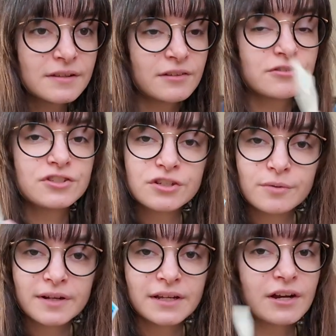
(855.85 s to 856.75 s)
There's 2
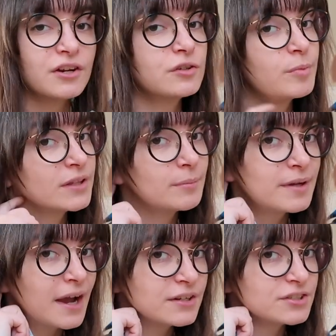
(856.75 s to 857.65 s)
in here. You put them
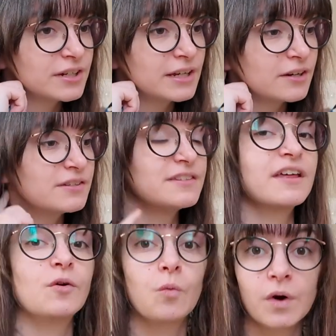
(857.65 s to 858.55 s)
behind your ears.
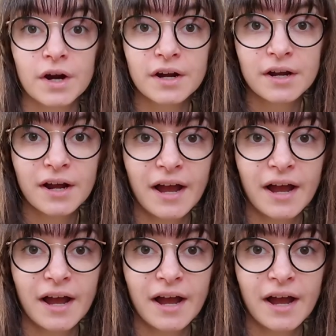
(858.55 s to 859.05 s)
They work.